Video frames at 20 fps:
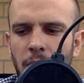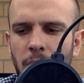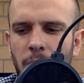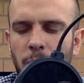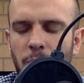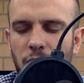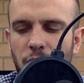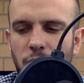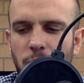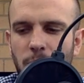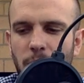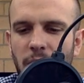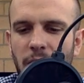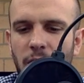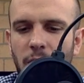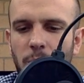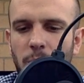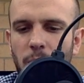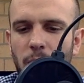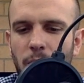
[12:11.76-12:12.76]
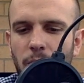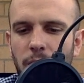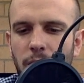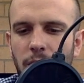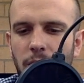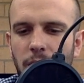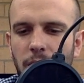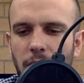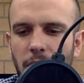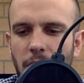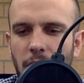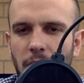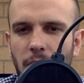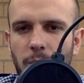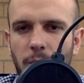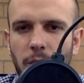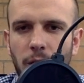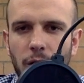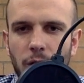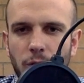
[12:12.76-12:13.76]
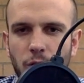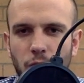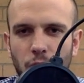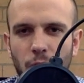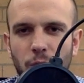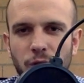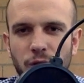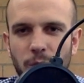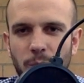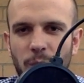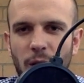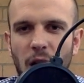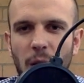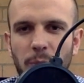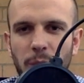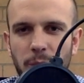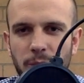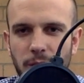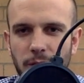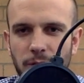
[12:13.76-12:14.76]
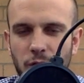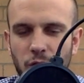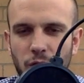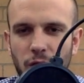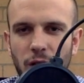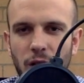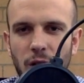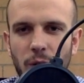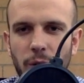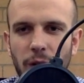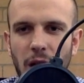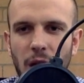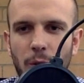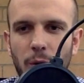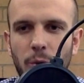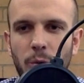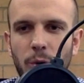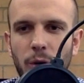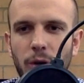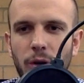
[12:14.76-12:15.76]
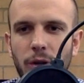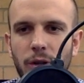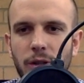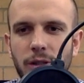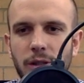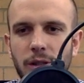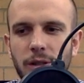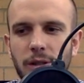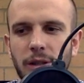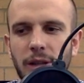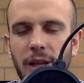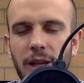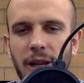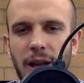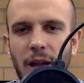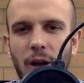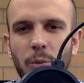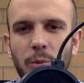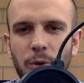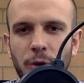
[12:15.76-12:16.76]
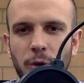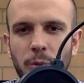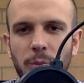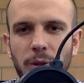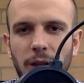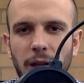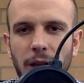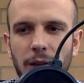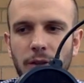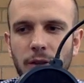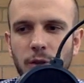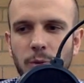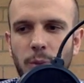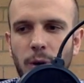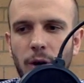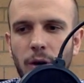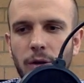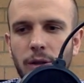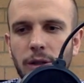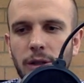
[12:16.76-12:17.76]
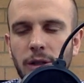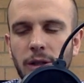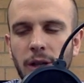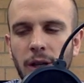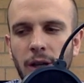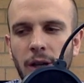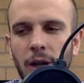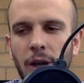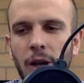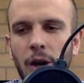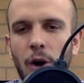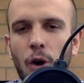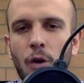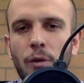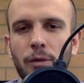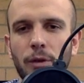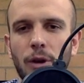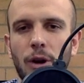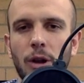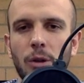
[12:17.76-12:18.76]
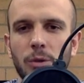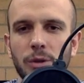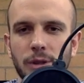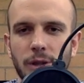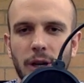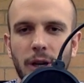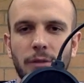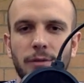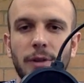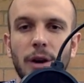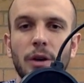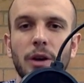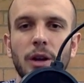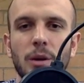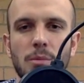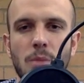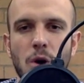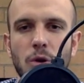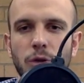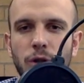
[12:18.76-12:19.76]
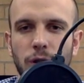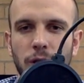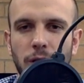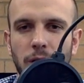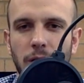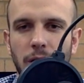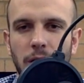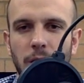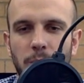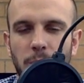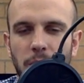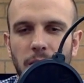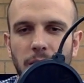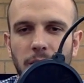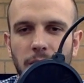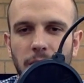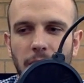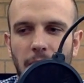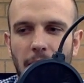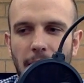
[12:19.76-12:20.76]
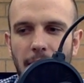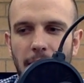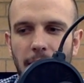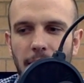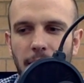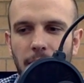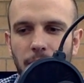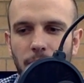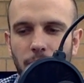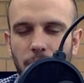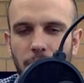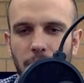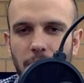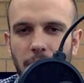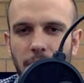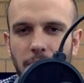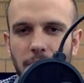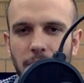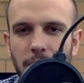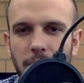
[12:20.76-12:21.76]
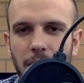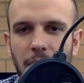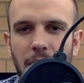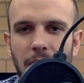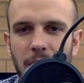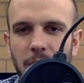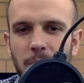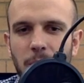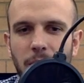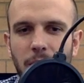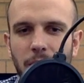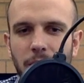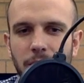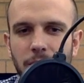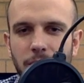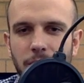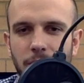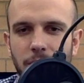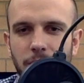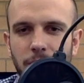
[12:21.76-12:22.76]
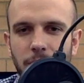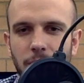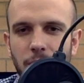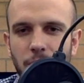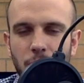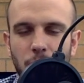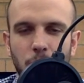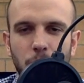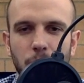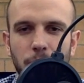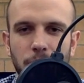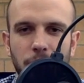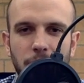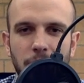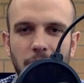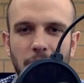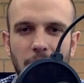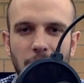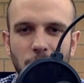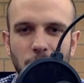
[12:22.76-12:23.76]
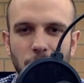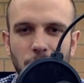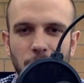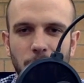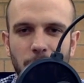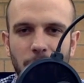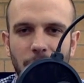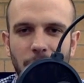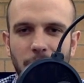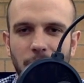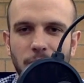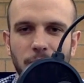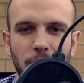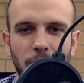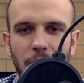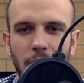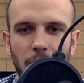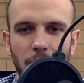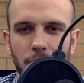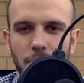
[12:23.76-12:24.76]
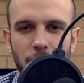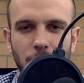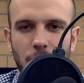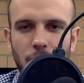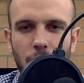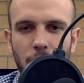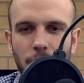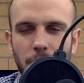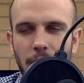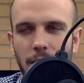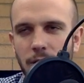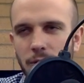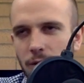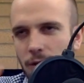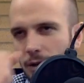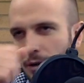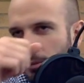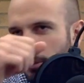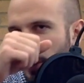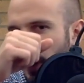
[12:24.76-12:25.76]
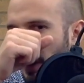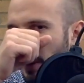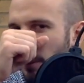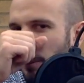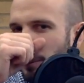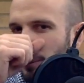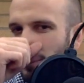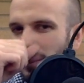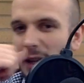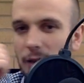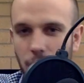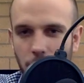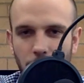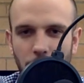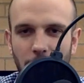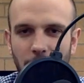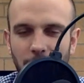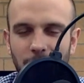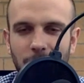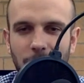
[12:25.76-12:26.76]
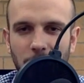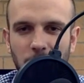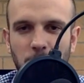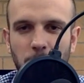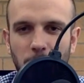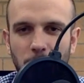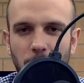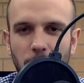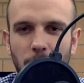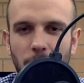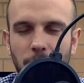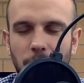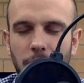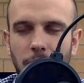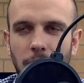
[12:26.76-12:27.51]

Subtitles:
But she's planning a party, and it kind of, shows the pop-ups of Trello and how it works, and it helped her plan this party. Overall, it was like very emotionally appealing ad. I really liked it. Because it's cool to see Angela back. It's funny how I just call her Angela, but that's her name. Let's be real.